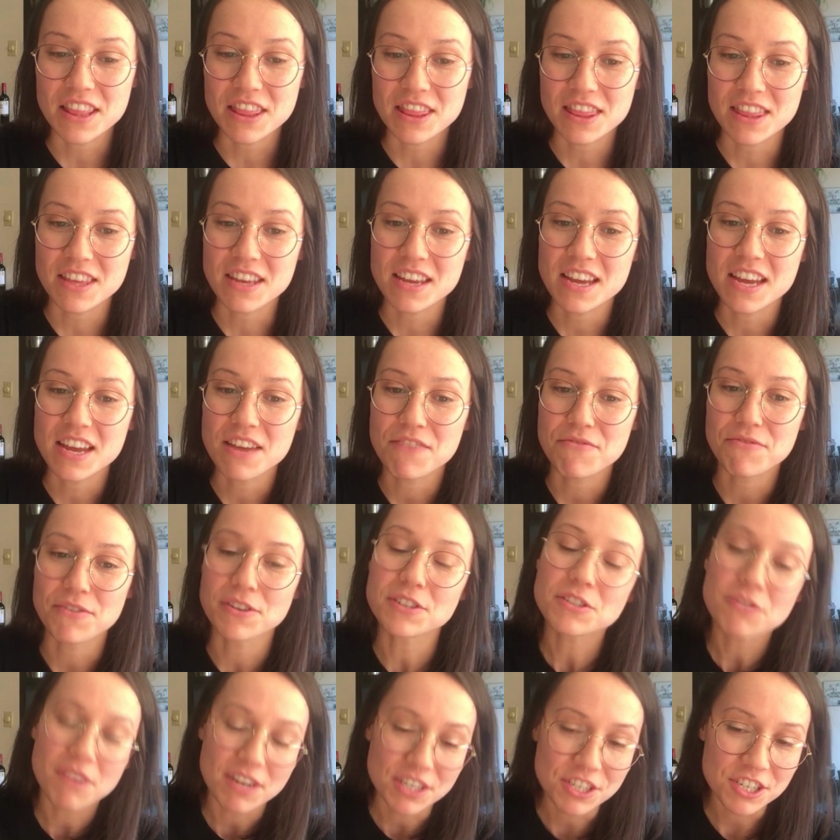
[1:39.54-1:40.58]
The
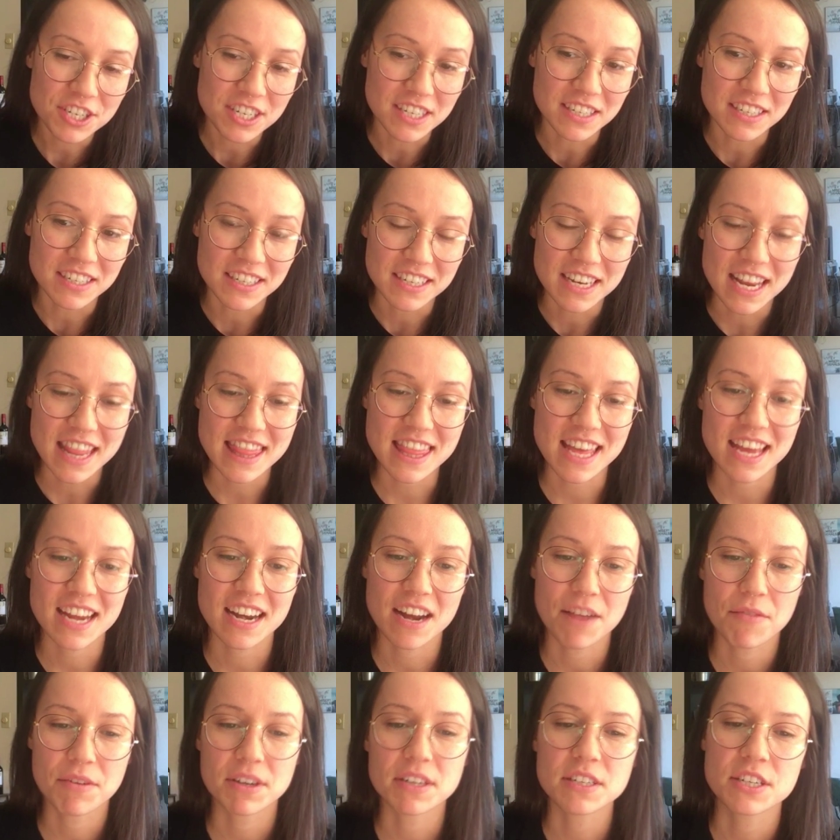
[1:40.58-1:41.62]
first question
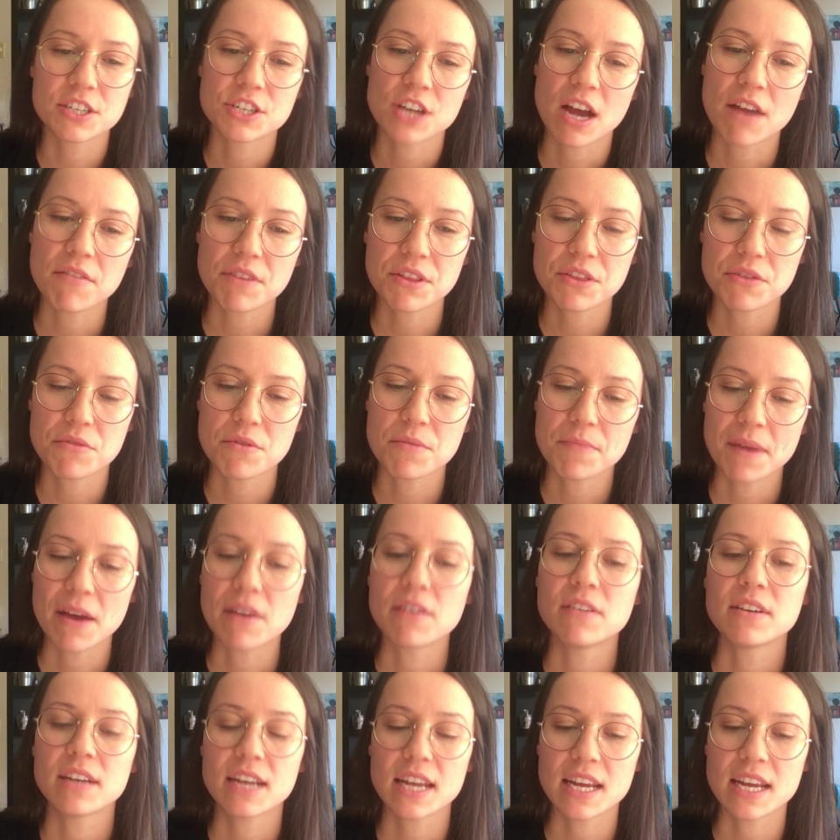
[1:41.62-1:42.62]
that I wanted to chat with you about